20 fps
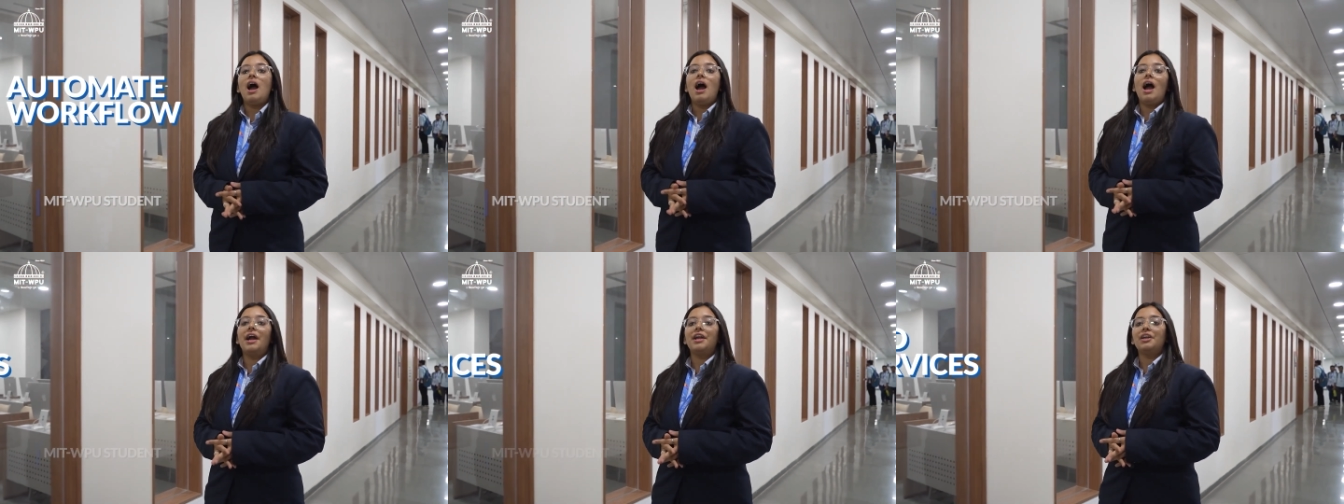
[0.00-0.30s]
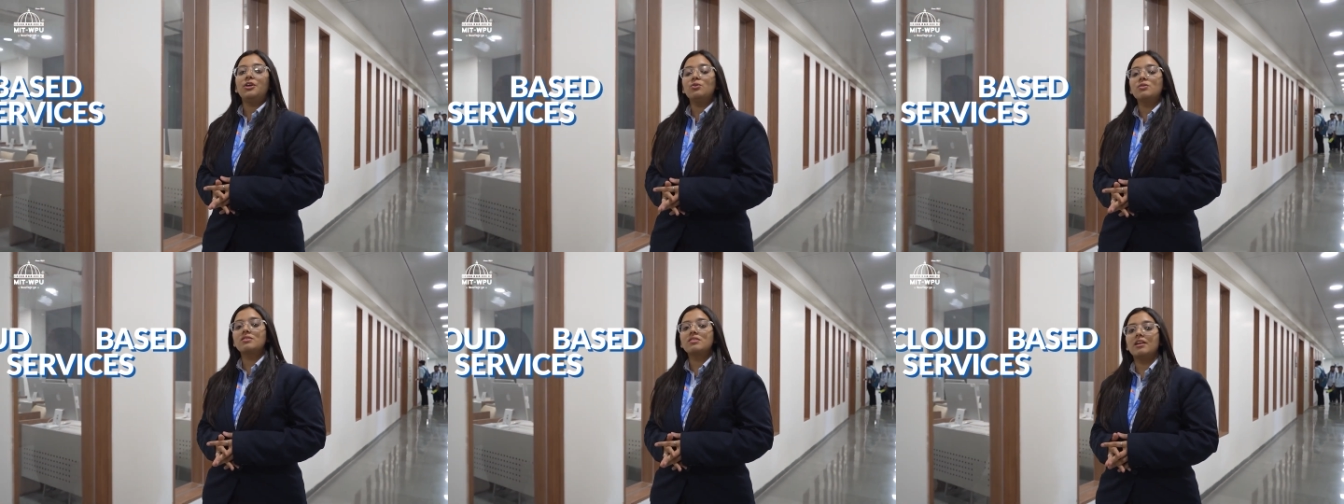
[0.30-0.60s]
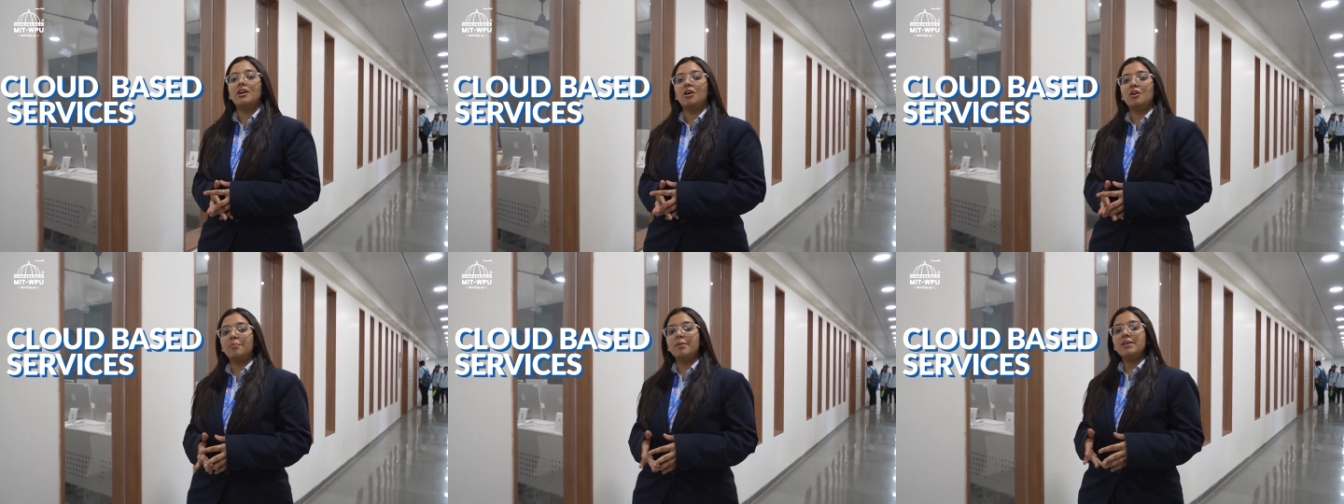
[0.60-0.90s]
and use
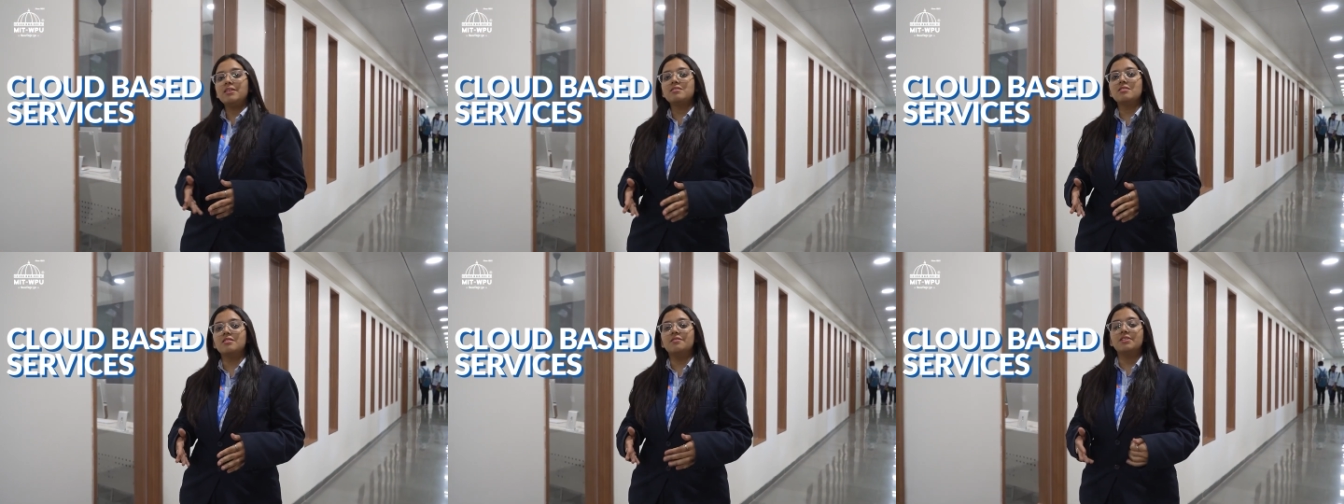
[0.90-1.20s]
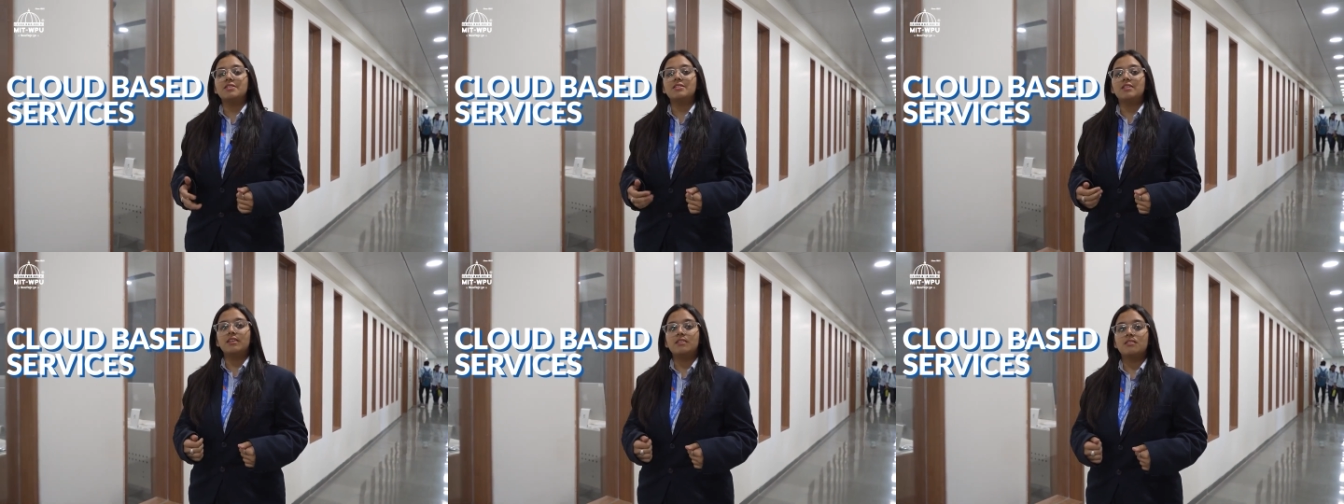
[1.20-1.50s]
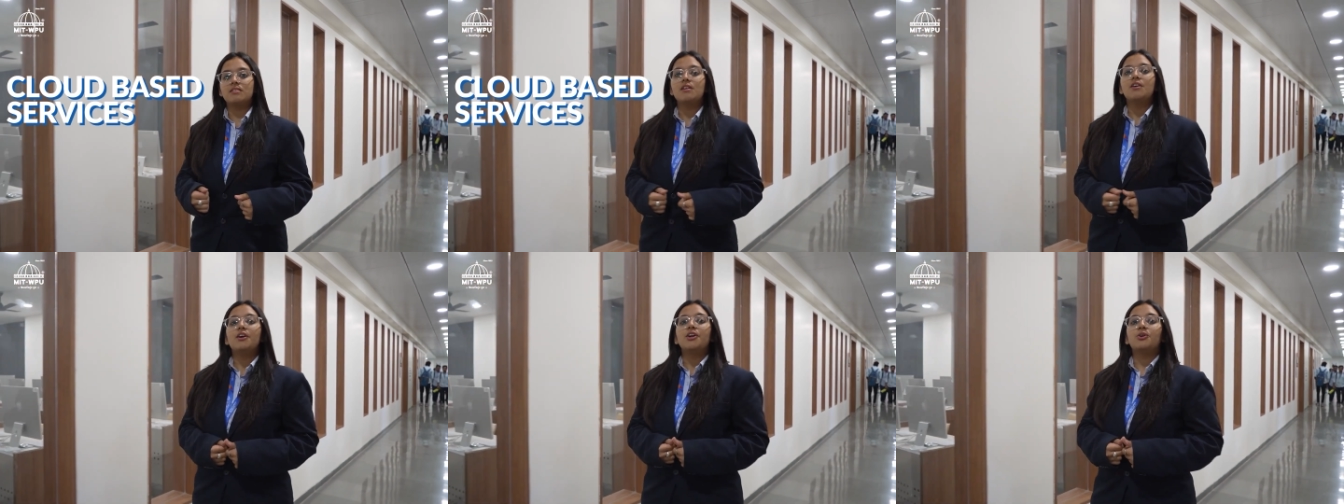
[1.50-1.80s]
cloud-based services
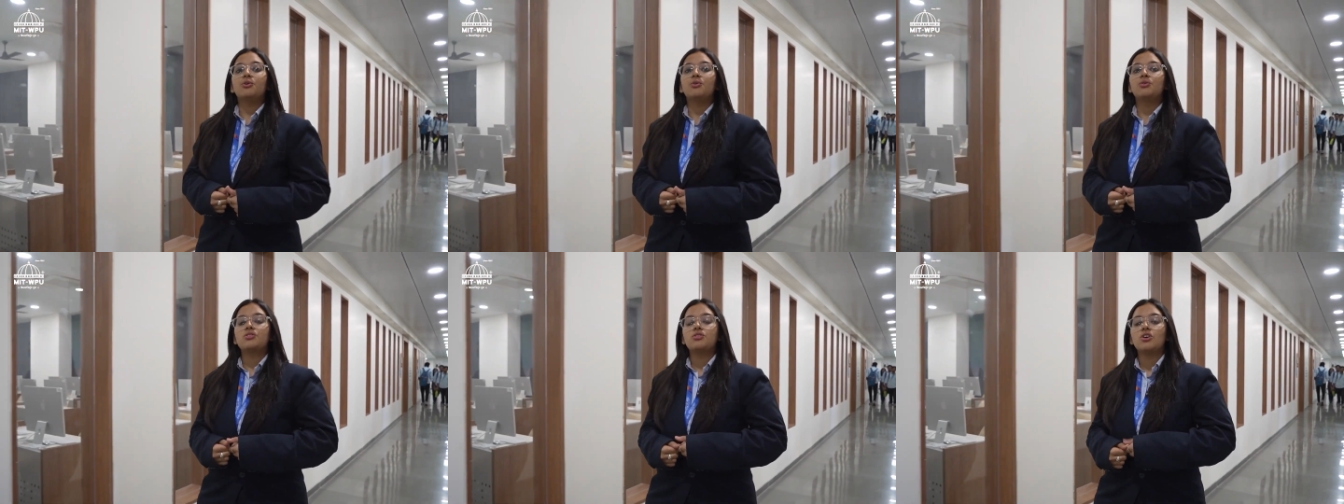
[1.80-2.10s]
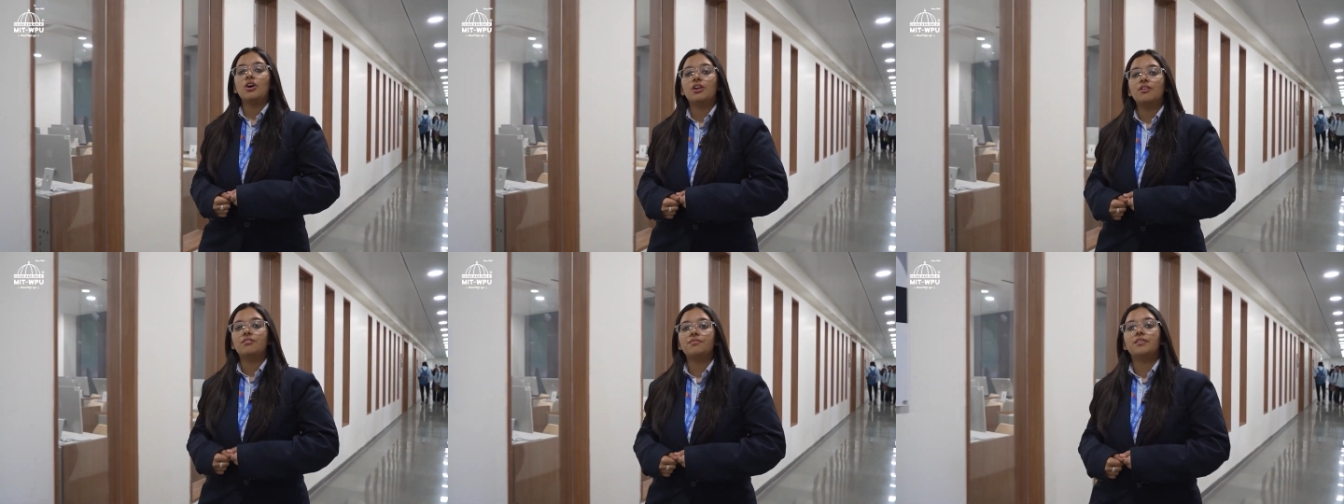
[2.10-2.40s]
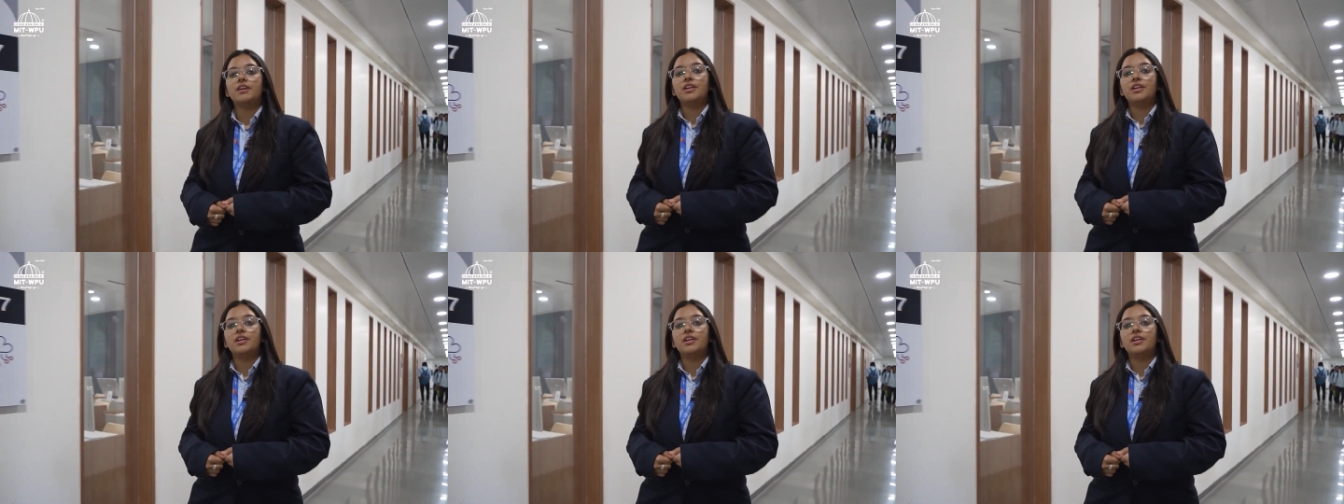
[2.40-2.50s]
to solve